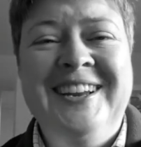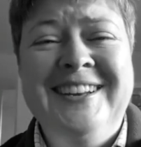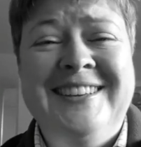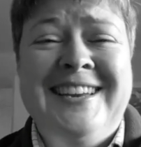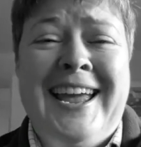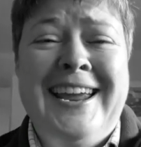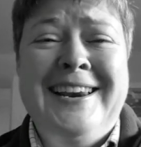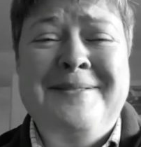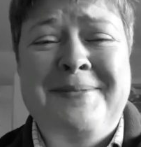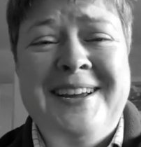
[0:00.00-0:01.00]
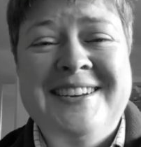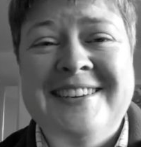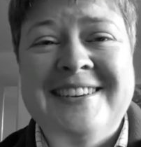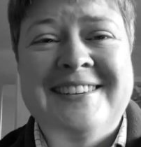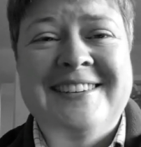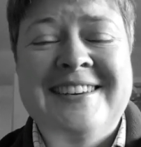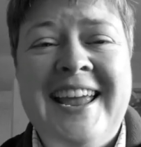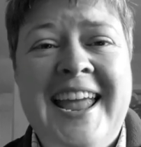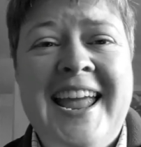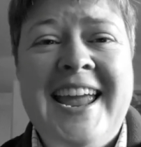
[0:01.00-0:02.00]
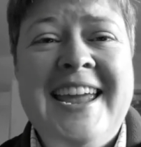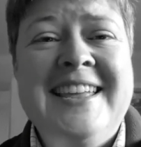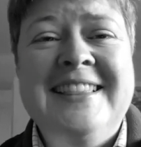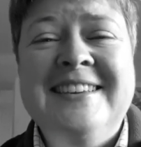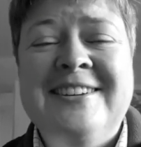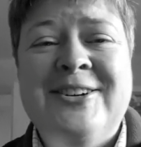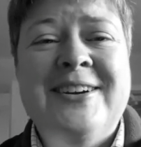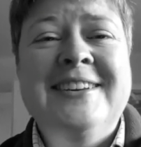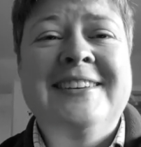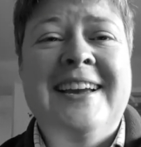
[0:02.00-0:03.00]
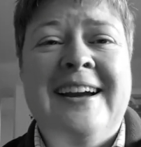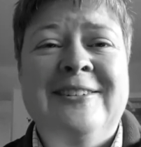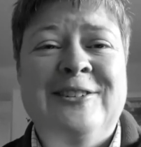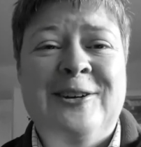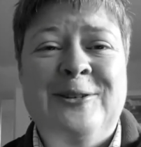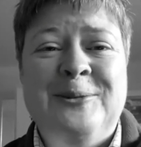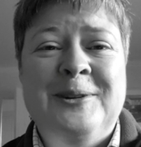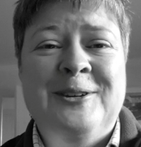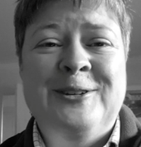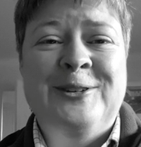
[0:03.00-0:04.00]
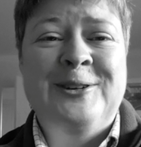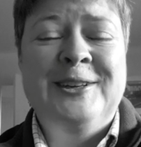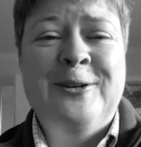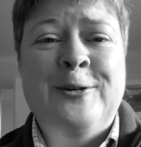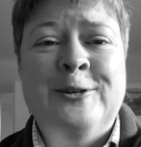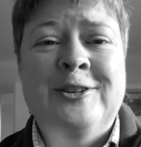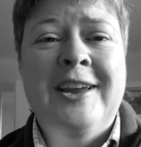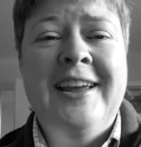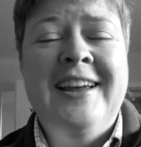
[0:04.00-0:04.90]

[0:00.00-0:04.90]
on a daily basis in this crazy household with our three dogs.